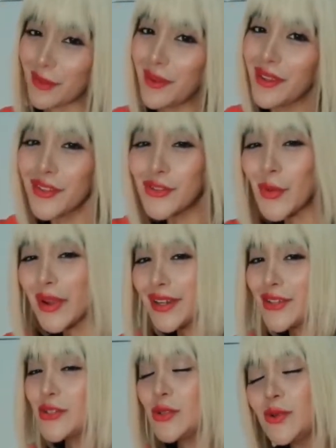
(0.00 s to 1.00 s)
I mean, the
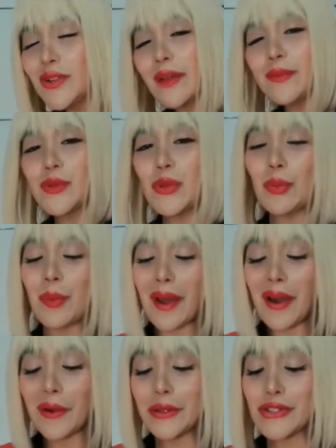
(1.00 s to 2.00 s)
22 comes with a
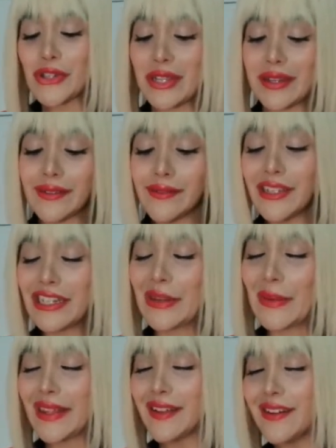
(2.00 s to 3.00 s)
pouch, and you know,
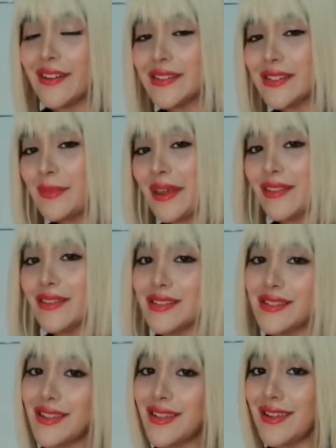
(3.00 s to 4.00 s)
it costs about the
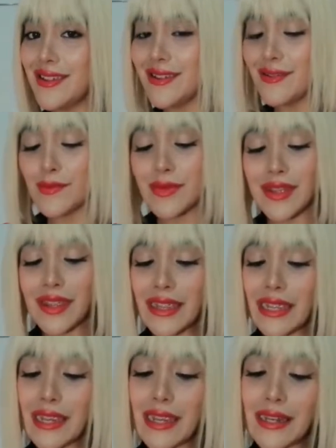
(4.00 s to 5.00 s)
same,
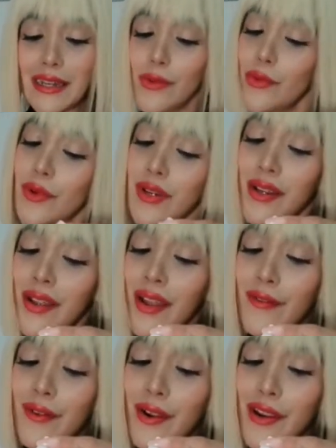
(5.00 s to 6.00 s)
and it wouldn't
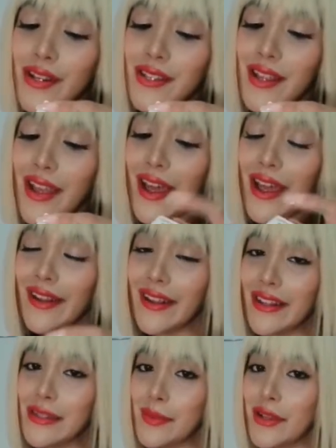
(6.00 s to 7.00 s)
have hurt to add
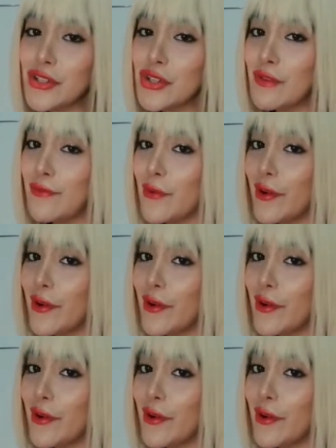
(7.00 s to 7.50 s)
it, especially for